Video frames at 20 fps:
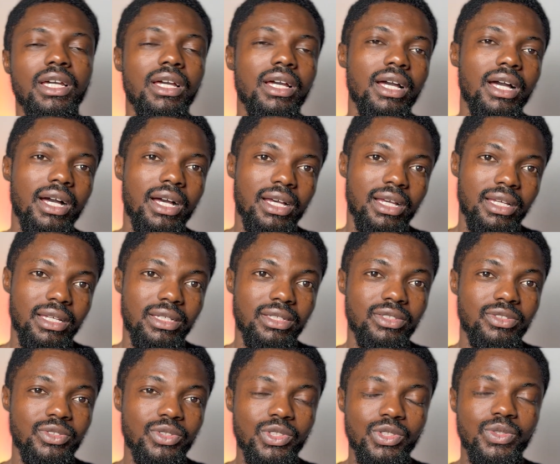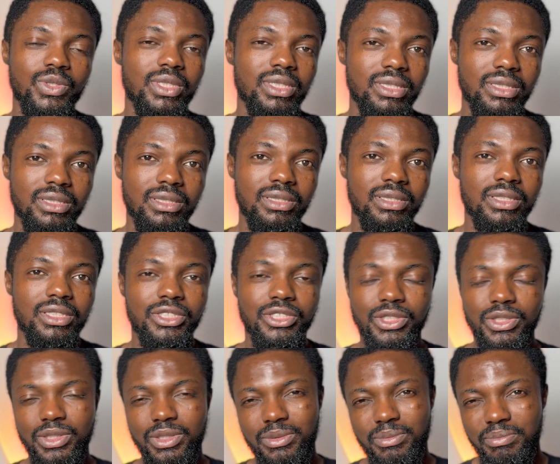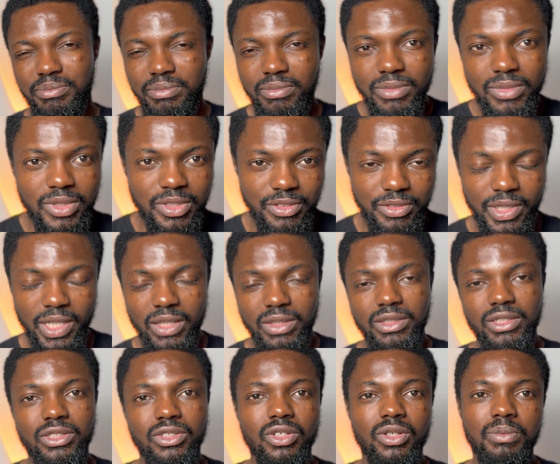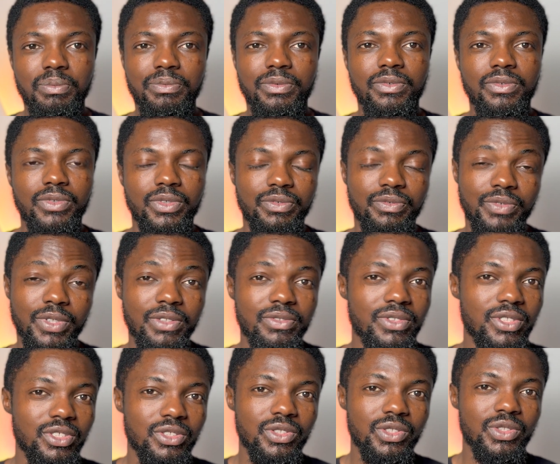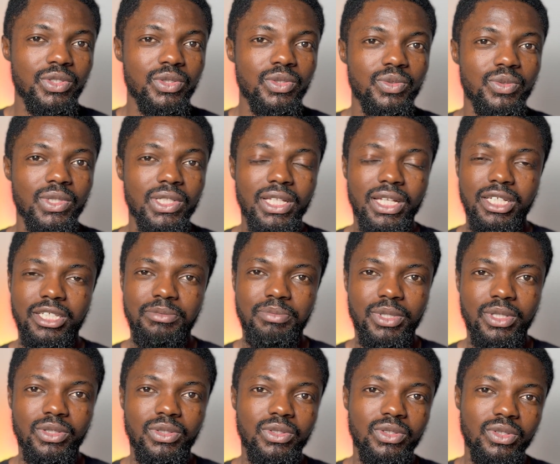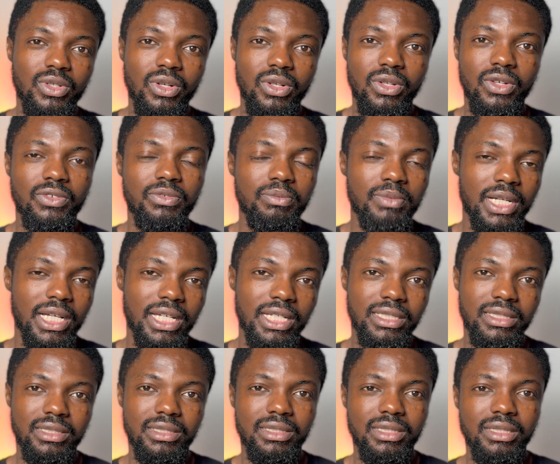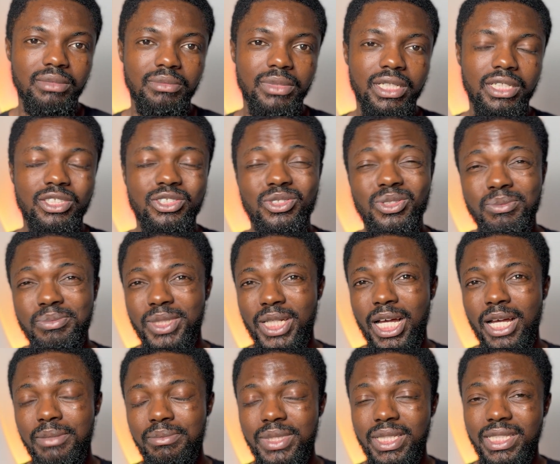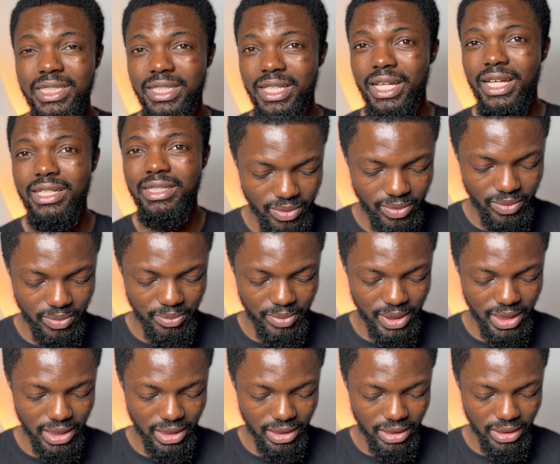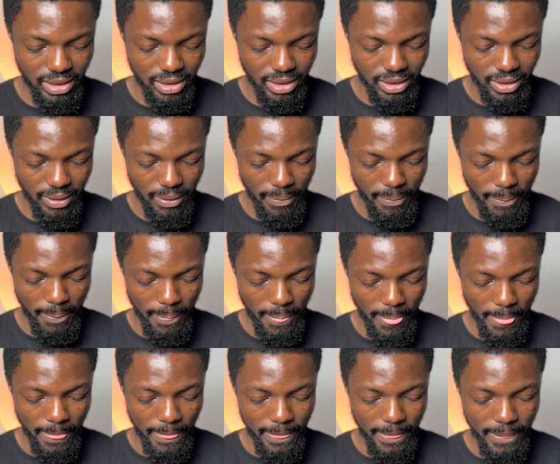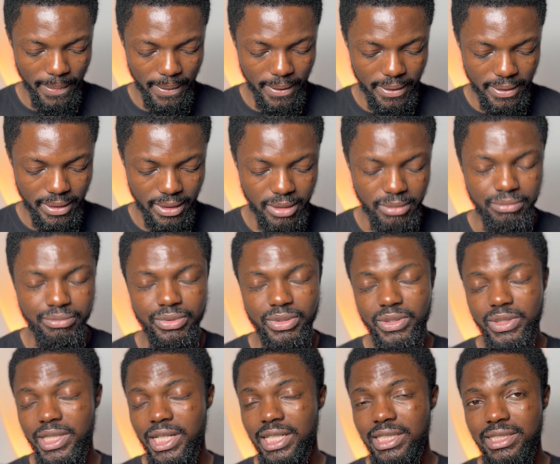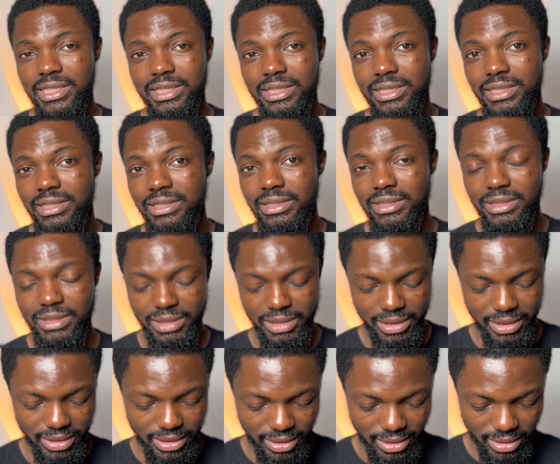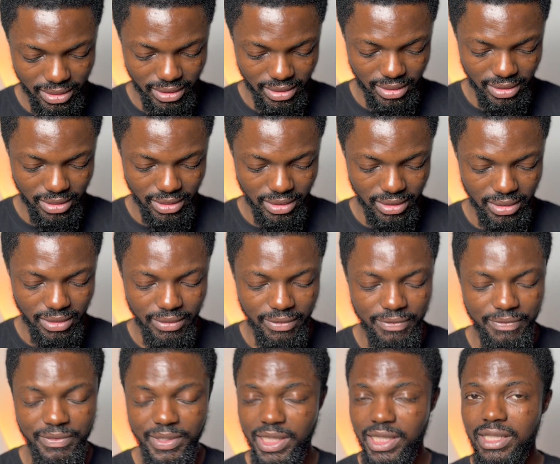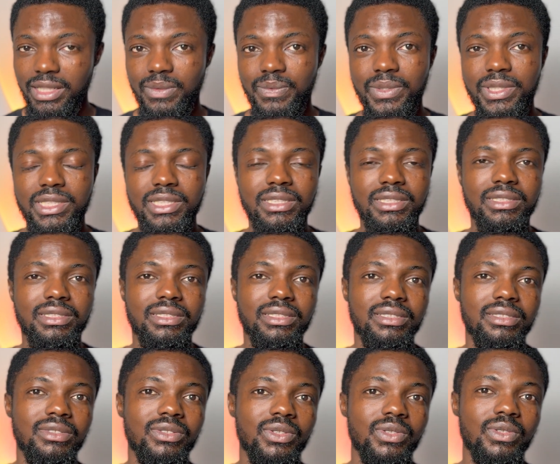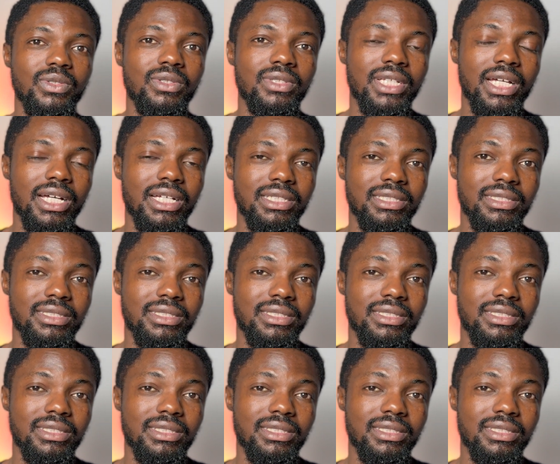I usually just round it up for 50 euros what I spend on all of my entertainment. Sometimes it's less. To be the broadcasting fee, which is known as